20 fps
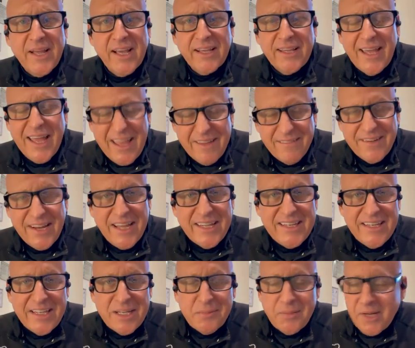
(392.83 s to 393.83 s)
I have an
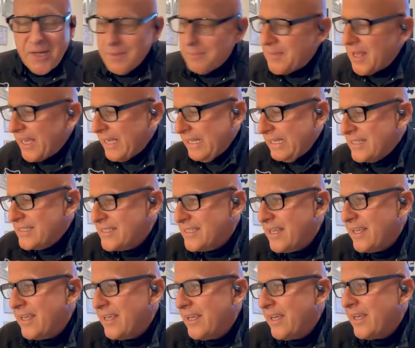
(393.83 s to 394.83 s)
idea, but I'm not going to
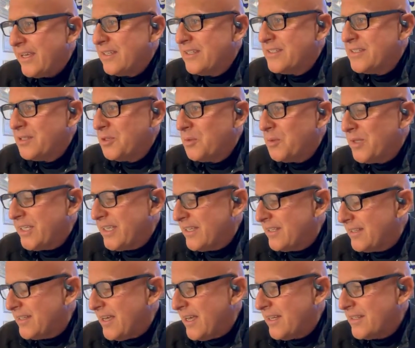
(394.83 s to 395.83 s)
say it yet until we
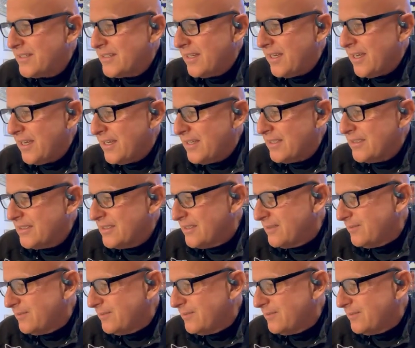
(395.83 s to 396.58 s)
get that